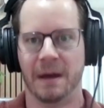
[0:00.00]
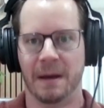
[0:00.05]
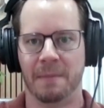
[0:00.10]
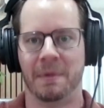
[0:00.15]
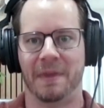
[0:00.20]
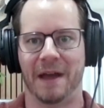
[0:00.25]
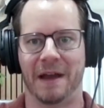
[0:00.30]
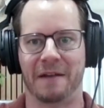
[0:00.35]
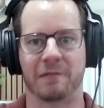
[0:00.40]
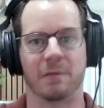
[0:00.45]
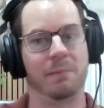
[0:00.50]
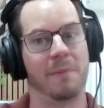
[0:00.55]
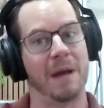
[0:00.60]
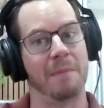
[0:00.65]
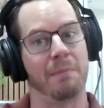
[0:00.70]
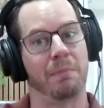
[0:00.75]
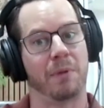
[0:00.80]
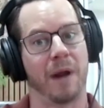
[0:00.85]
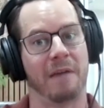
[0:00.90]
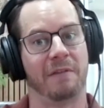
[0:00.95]
But that's what
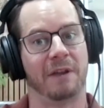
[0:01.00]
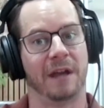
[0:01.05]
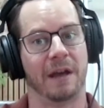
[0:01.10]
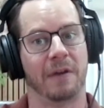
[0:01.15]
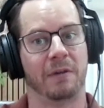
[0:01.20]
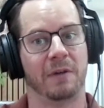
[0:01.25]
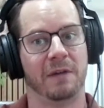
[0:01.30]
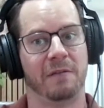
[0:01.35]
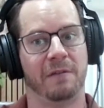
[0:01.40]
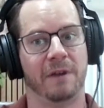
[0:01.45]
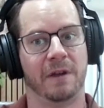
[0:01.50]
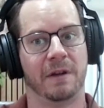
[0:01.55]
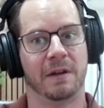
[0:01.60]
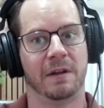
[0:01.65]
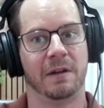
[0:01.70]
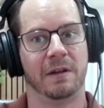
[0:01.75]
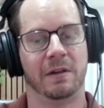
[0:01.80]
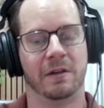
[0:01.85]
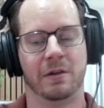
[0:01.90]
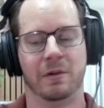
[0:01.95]
my private equity fund
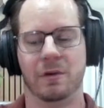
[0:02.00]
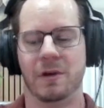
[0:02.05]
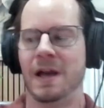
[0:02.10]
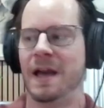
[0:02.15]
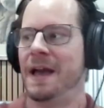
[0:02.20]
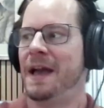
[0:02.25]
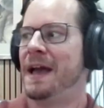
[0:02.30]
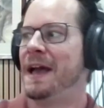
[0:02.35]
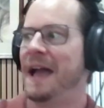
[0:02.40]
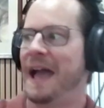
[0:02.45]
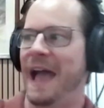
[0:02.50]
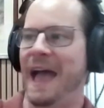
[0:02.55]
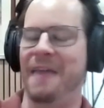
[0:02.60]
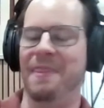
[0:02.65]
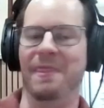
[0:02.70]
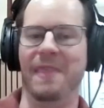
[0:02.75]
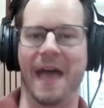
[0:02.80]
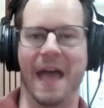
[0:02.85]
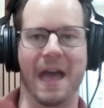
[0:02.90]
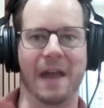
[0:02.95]
can do.
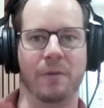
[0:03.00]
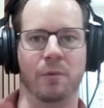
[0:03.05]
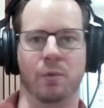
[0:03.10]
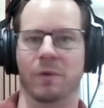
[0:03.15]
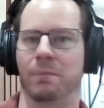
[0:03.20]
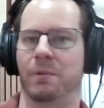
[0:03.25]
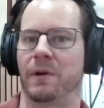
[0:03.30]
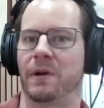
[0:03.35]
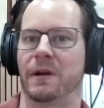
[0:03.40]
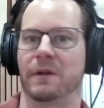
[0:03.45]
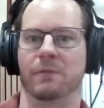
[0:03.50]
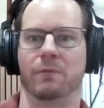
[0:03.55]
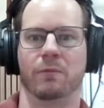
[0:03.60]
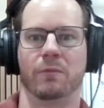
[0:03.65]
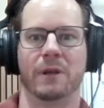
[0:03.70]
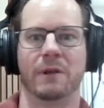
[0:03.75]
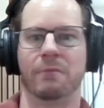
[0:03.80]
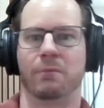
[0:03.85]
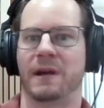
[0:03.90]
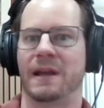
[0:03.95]
And then we're
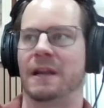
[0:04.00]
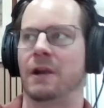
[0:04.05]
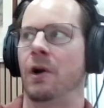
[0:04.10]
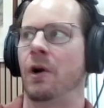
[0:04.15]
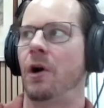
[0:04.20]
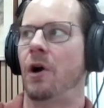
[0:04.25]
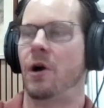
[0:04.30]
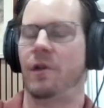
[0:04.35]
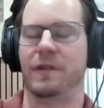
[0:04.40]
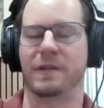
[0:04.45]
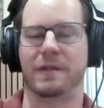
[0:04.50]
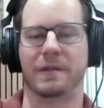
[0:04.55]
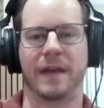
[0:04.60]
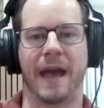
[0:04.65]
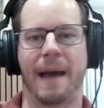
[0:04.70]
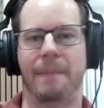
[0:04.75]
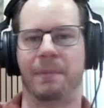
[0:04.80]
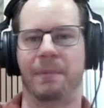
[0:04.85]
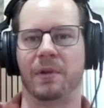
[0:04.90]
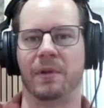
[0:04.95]
bringing all this
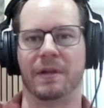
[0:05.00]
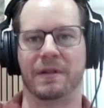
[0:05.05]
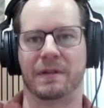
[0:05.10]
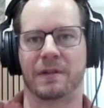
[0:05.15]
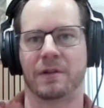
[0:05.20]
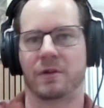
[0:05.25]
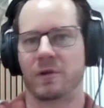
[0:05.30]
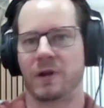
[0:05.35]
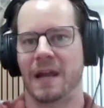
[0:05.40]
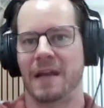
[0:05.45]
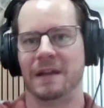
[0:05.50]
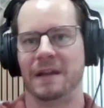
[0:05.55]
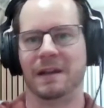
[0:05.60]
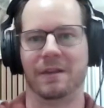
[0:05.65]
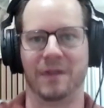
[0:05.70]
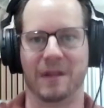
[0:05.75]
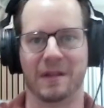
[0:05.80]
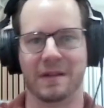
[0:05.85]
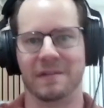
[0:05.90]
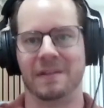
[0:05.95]
capital that's created
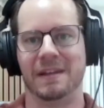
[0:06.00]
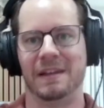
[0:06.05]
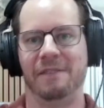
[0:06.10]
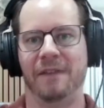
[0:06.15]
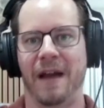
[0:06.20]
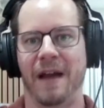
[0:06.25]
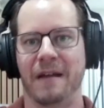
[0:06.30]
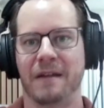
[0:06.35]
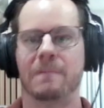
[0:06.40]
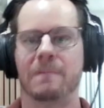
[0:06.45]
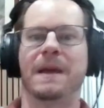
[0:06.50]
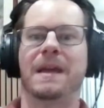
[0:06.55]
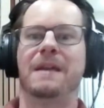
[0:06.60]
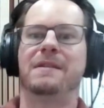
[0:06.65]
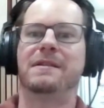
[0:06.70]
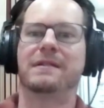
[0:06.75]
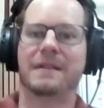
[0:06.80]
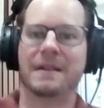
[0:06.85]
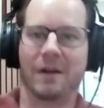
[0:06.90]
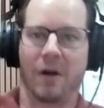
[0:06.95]
in this DeFi
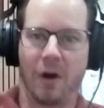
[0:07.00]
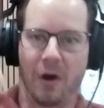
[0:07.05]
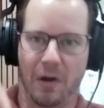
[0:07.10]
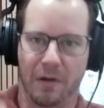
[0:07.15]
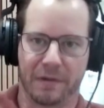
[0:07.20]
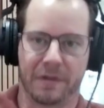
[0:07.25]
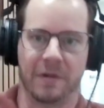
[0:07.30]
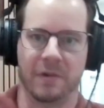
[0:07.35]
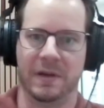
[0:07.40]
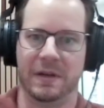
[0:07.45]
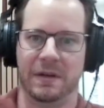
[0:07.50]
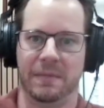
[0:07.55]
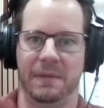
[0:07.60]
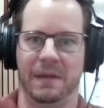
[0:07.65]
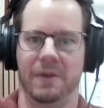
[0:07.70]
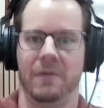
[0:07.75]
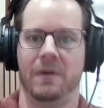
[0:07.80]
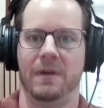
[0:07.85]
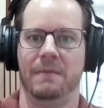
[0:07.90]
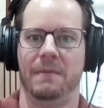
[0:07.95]
space also into
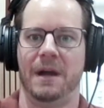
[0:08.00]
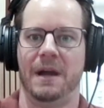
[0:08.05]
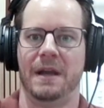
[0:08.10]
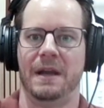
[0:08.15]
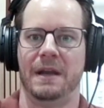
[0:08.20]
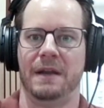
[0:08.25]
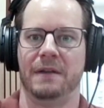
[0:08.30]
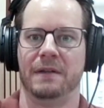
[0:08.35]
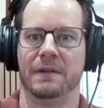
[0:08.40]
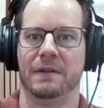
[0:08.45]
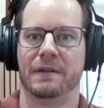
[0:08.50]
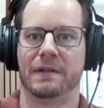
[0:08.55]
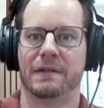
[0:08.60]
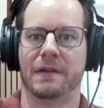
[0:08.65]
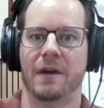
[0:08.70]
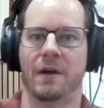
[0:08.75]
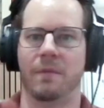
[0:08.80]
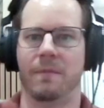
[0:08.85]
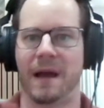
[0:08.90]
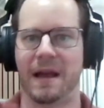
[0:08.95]
Bitcoin mining.
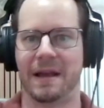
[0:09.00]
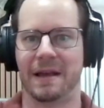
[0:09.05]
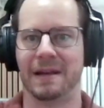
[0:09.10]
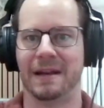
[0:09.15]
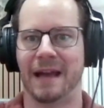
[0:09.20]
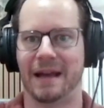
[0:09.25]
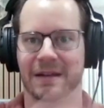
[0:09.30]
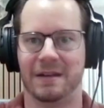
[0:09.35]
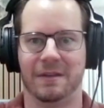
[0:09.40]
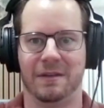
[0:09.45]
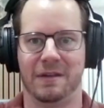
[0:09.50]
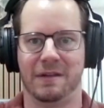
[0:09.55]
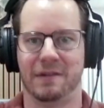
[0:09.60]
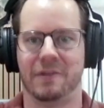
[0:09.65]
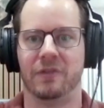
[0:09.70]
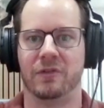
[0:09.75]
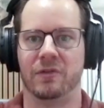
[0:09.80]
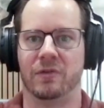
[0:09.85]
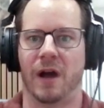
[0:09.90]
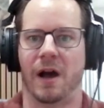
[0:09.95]
So by connecting these
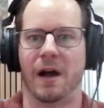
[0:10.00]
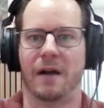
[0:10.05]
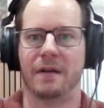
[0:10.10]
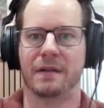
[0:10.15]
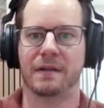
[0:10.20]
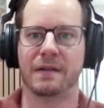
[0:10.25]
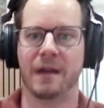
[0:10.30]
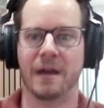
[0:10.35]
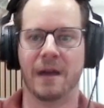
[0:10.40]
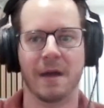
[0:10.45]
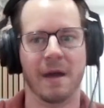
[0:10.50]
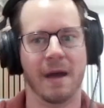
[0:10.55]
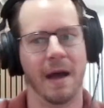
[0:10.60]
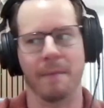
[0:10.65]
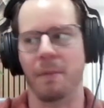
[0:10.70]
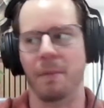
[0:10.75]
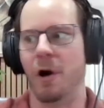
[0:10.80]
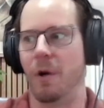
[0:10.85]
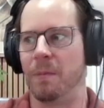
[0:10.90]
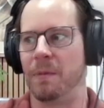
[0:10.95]
two dots,
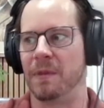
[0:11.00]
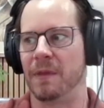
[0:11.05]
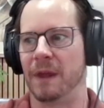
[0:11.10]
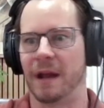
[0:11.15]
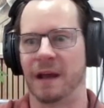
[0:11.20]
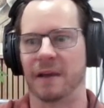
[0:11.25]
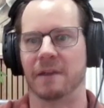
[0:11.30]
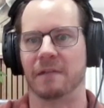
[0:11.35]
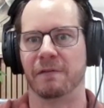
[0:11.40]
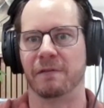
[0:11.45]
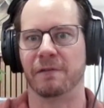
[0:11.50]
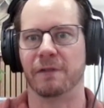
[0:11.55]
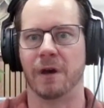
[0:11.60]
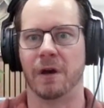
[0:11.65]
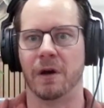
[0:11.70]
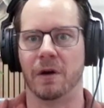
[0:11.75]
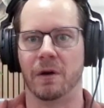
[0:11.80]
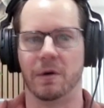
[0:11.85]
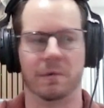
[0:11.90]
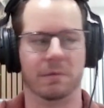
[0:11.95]
I'm hoping that I can
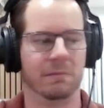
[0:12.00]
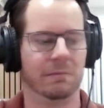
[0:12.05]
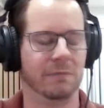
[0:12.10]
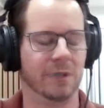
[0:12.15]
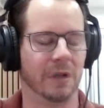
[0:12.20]
flow,